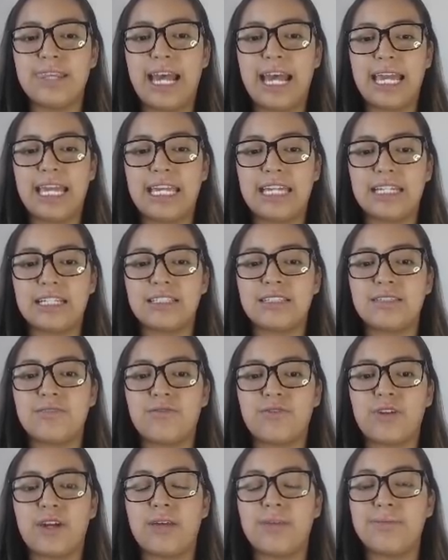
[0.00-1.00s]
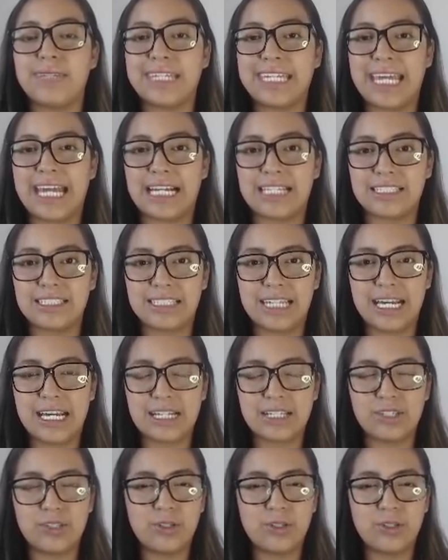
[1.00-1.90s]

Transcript: hiatus from the gas tax.